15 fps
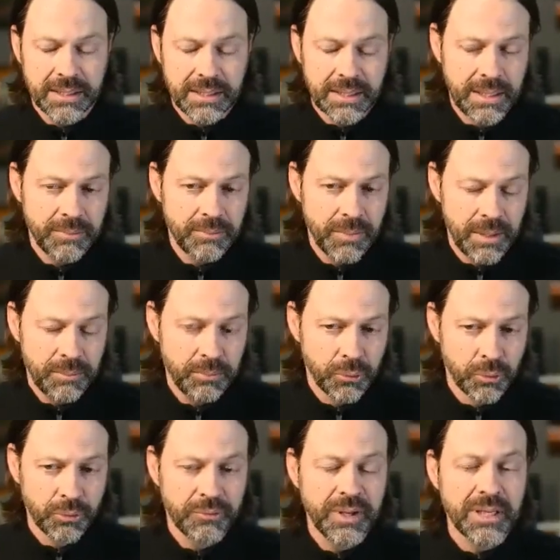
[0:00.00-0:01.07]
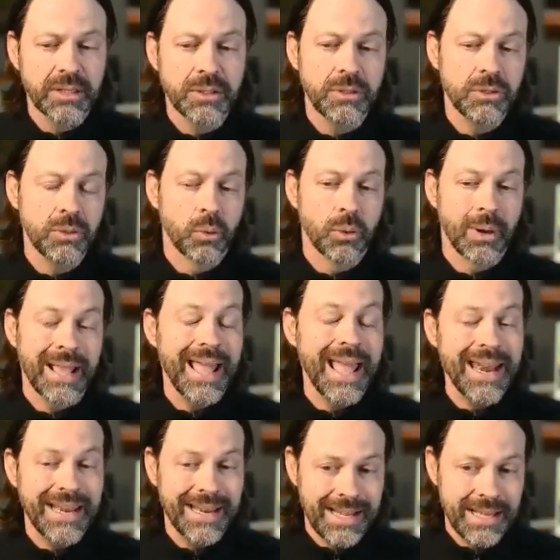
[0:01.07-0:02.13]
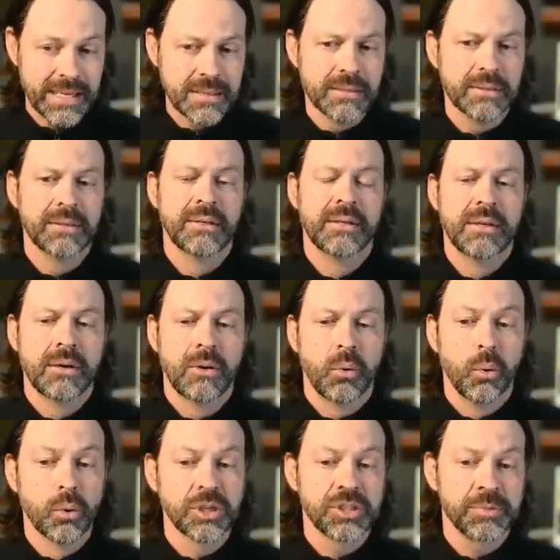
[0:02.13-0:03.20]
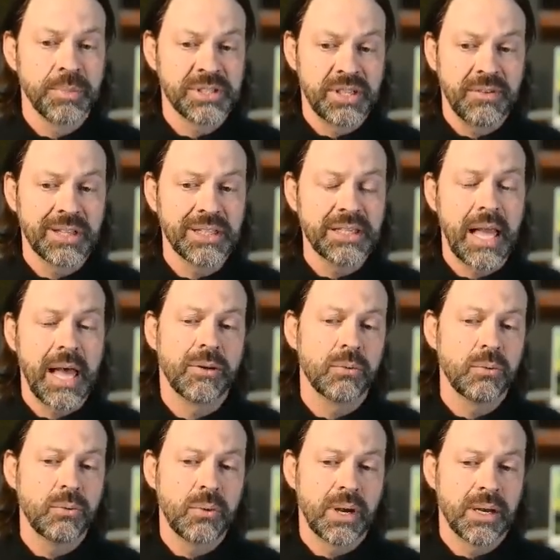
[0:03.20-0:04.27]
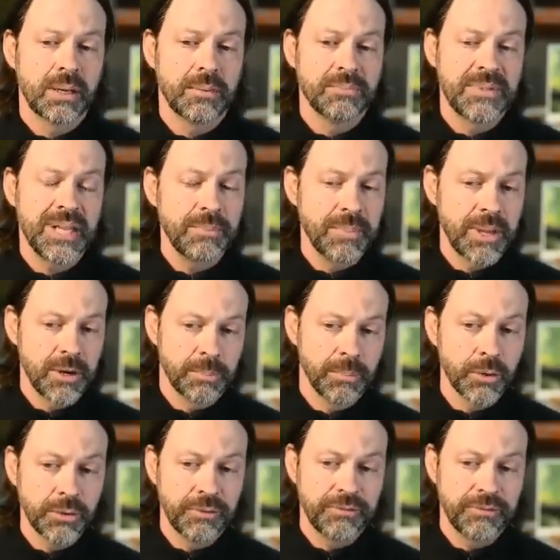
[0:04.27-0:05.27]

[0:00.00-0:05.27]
in improving your editing or specifically how to um, take better bird